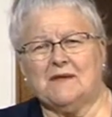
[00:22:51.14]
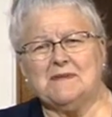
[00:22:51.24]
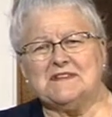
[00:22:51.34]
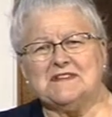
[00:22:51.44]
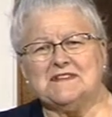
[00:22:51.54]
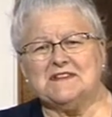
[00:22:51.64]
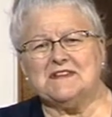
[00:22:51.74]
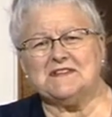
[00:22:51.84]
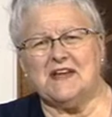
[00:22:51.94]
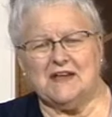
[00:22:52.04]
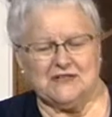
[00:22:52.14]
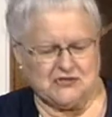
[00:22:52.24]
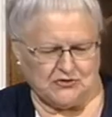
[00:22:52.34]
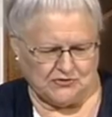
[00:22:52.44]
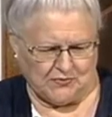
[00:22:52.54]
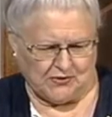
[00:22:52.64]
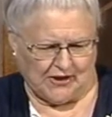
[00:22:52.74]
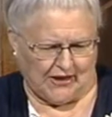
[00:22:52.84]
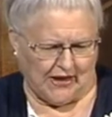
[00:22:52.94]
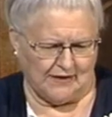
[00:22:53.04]
Business is not as usual.
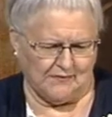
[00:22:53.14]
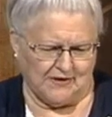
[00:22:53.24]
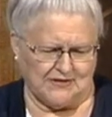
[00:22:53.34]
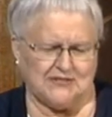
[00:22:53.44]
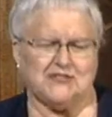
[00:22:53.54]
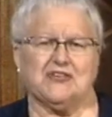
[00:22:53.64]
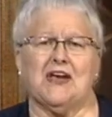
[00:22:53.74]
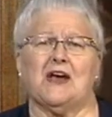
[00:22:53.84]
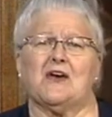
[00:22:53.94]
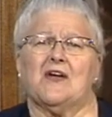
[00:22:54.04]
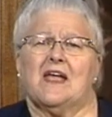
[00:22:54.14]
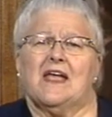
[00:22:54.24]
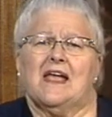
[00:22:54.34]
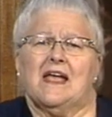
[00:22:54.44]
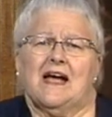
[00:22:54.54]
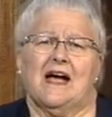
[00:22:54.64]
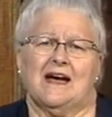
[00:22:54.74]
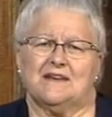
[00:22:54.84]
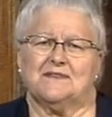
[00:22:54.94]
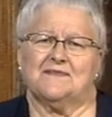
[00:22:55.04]
And I wanted to share
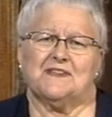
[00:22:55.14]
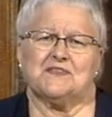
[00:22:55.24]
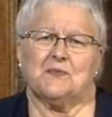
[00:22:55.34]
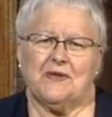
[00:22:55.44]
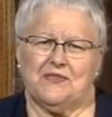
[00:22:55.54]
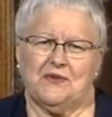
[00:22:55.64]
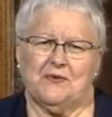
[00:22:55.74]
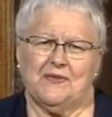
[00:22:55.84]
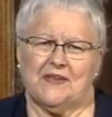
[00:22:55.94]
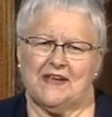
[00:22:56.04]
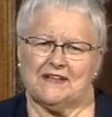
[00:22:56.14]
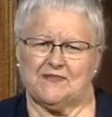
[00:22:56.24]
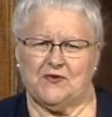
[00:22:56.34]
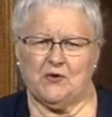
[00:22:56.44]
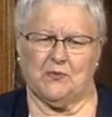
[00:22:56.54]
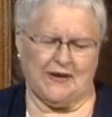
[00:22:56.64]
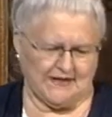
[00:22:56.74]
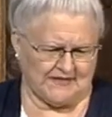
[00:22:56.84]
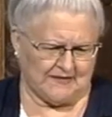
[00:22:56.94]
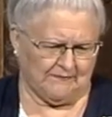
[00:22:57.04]
uh, this with you in the next few
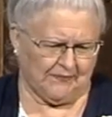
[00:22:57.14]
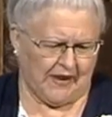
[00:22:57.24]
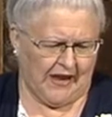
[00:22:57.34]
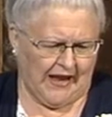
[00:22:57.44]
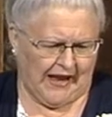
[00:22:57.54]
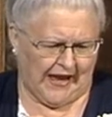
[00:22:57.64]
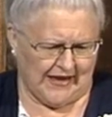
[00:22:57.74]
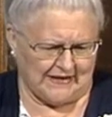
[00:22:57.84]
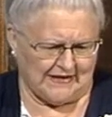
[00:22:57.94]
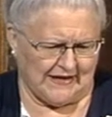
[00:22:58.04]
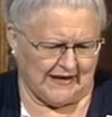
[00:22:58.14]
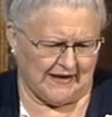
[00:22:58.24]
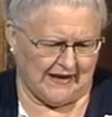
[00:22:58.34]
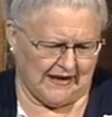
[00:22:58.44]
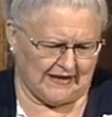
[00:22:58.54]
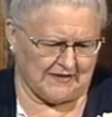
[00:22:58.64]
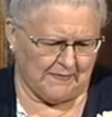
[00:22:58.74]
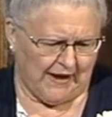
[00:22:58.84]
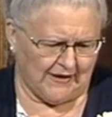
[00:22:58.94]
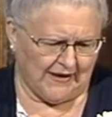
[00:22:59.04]
weeks. And uh, it's
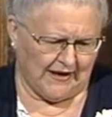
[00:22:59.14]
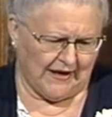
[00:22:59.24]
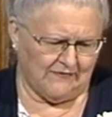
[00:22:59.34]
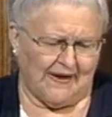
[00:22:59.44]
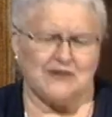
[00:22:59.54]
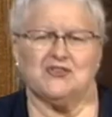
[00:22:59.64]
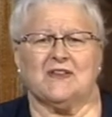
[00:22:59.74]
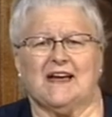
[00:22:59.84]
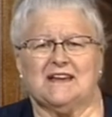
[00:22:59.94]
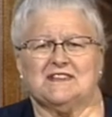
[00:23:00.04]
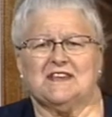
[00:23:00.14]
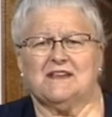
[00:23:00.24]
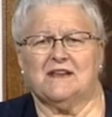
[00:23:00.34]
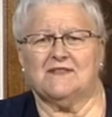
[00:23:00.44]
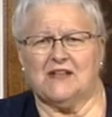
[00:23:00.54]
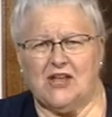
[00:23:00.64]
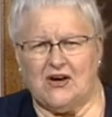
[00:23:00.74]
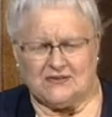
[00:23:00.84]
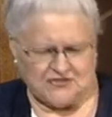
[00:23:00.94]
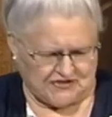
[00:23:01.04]
about evangelizing the
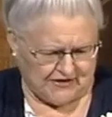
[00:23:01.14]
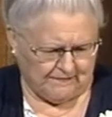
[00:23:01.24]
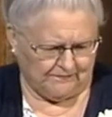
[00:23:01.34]
lost.